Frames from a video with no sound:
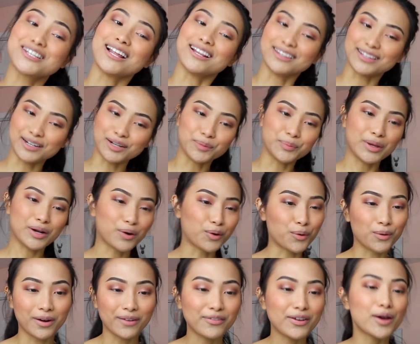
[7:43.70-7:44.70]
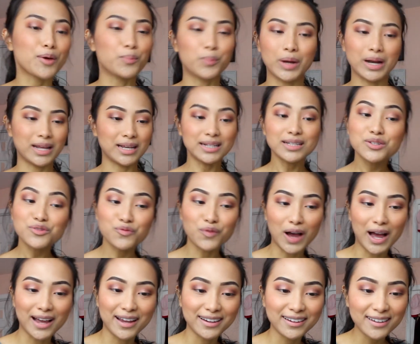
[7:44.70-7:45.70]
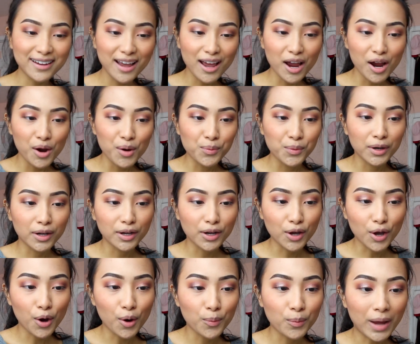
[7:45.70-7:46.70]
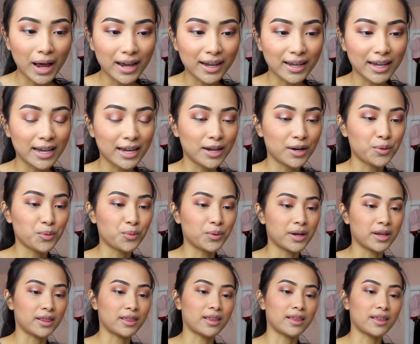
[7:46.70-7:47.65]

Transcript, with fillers: a little bit horrific, but it's fine. We're gonna go back in with